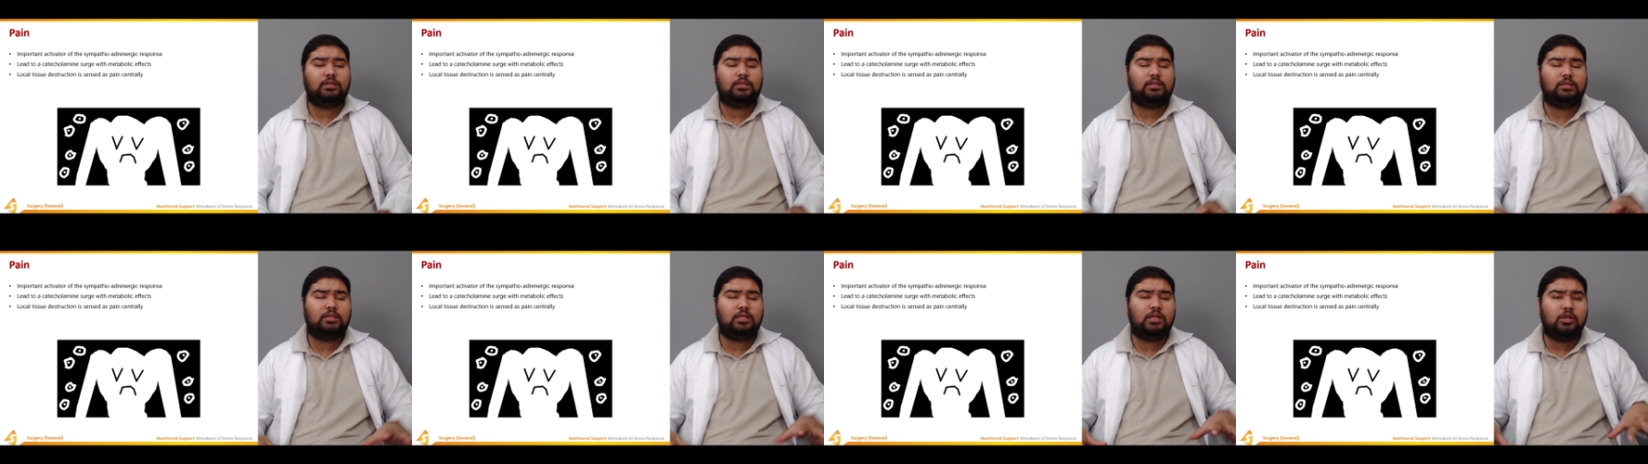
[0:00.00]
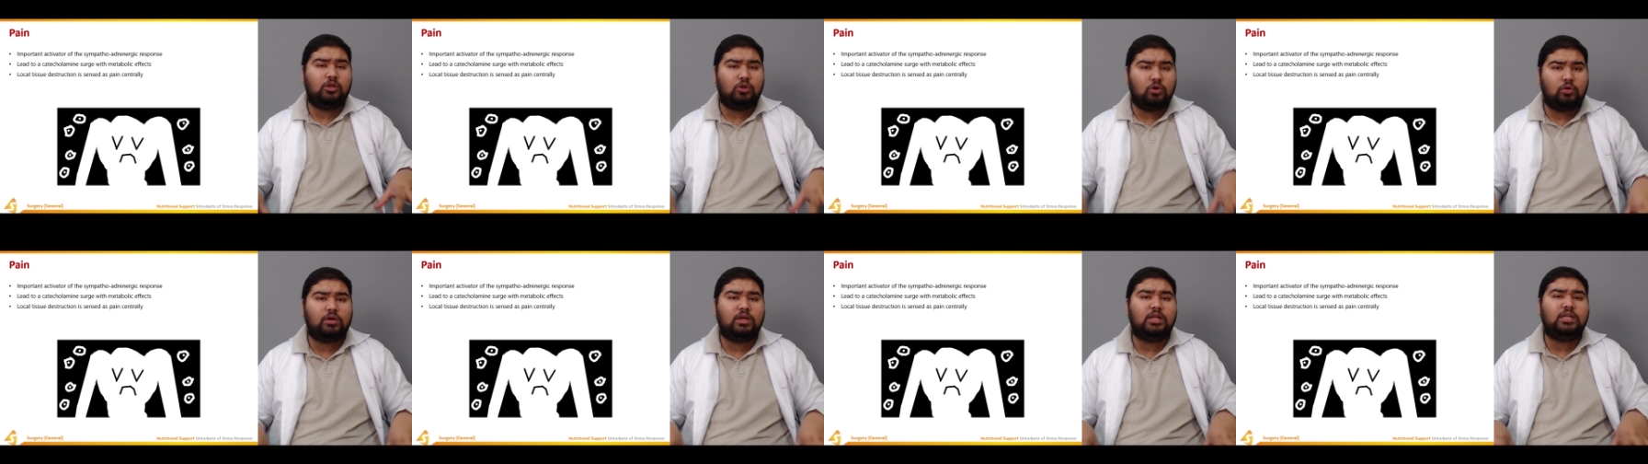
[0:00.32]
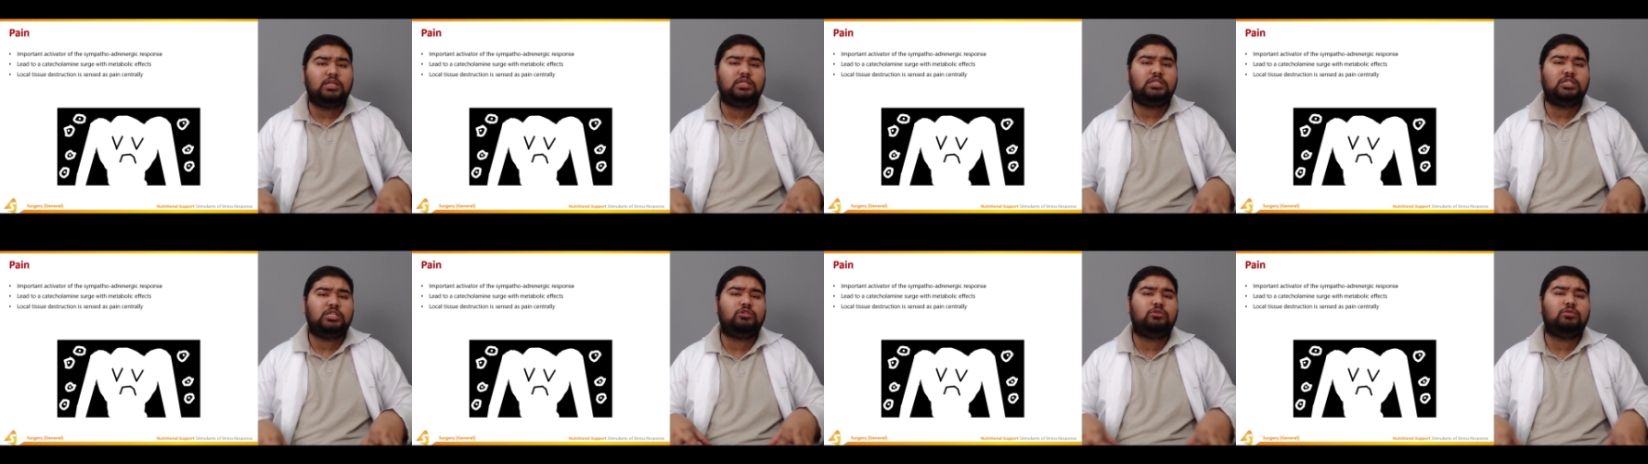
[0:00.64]
the
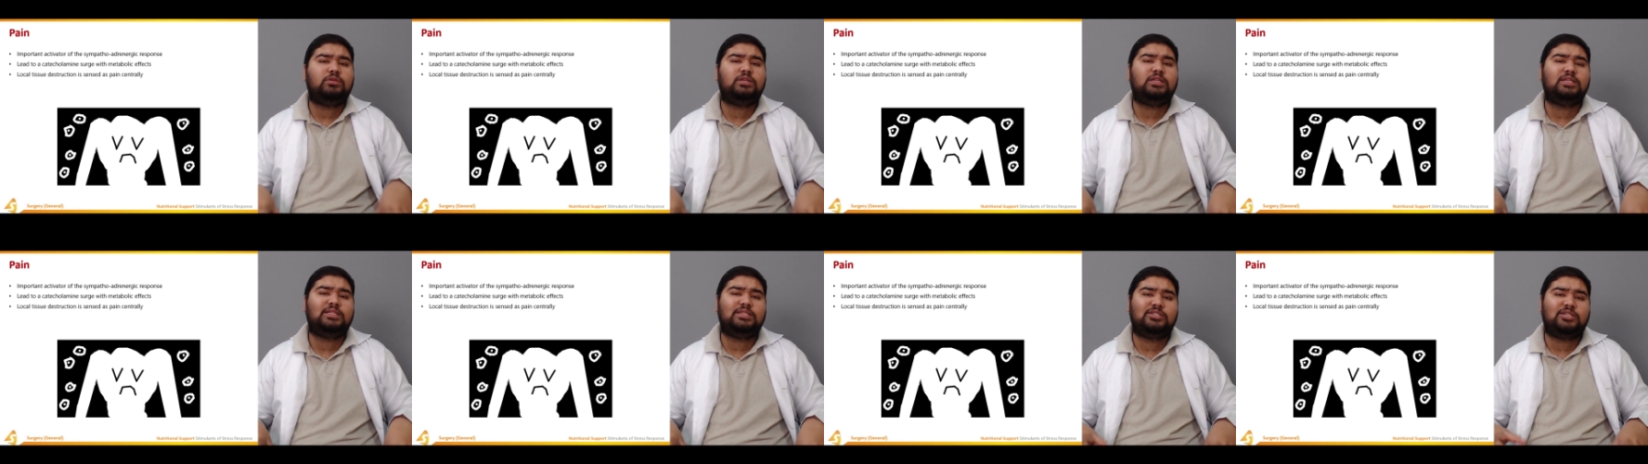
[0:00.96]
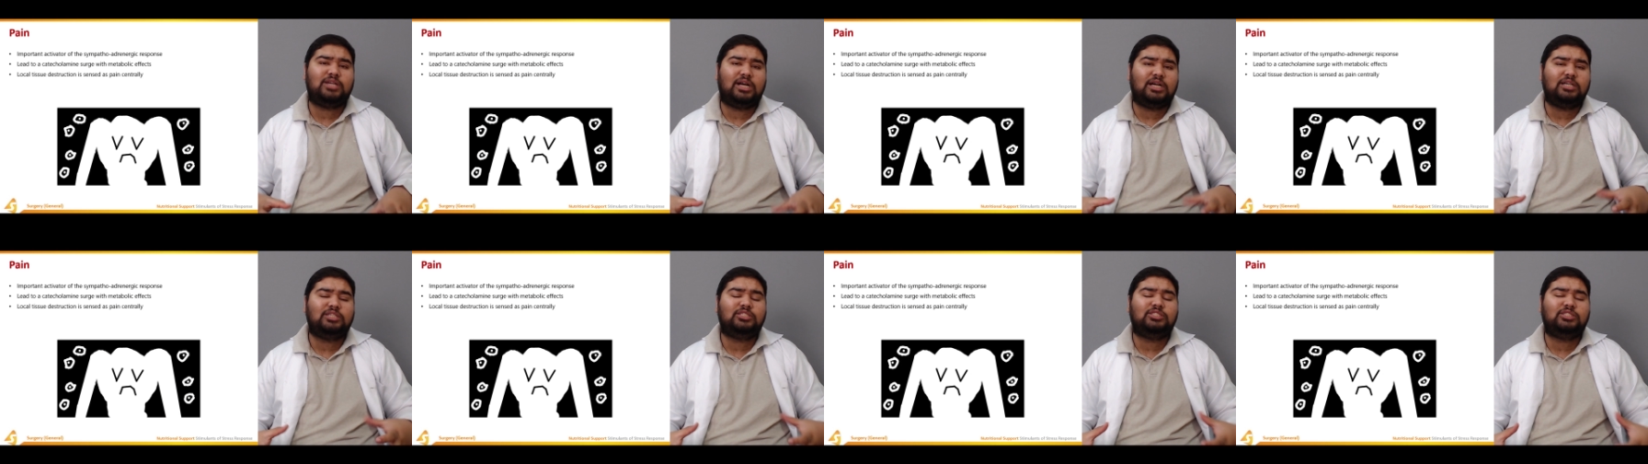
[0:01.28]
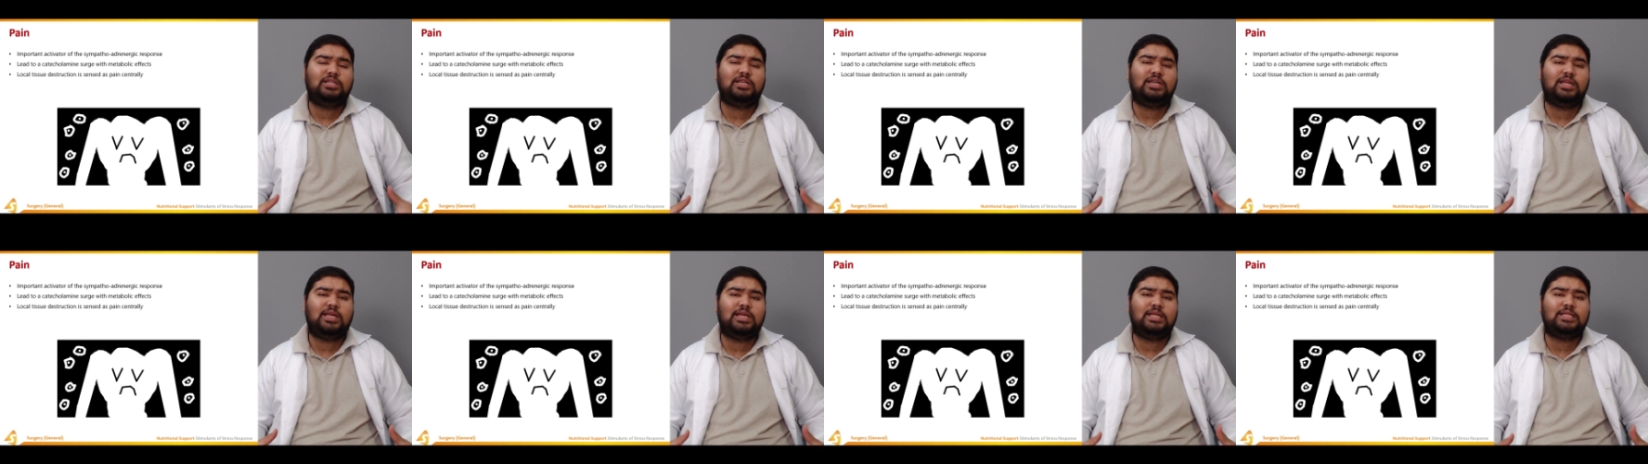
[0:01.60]
local tissue
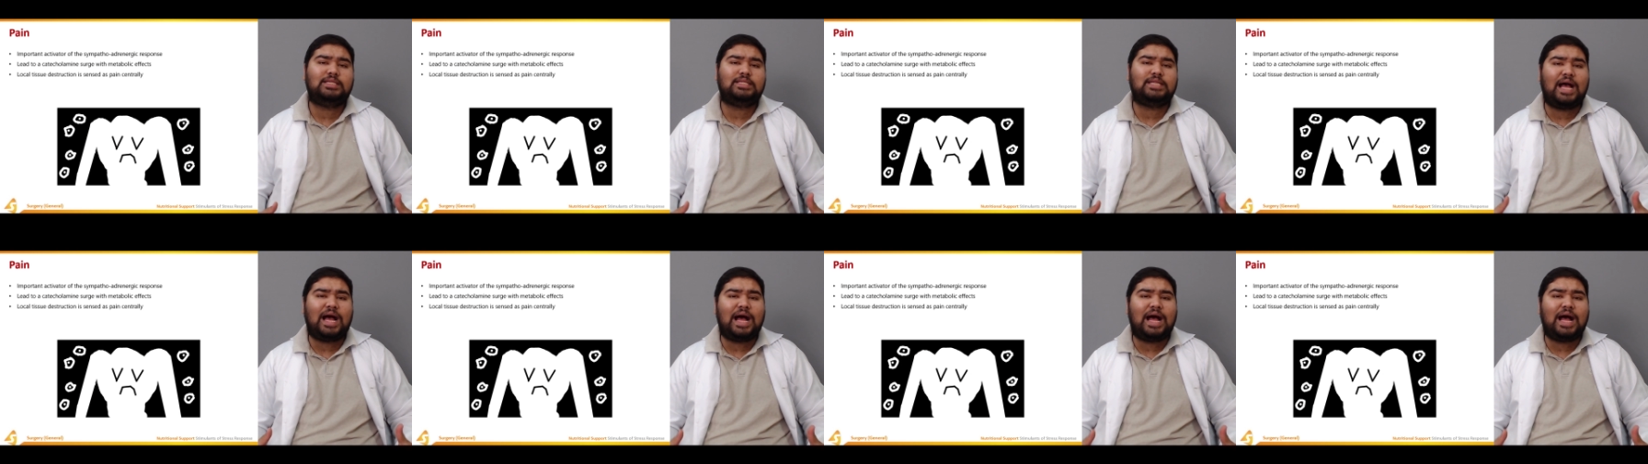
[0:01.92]
destruction is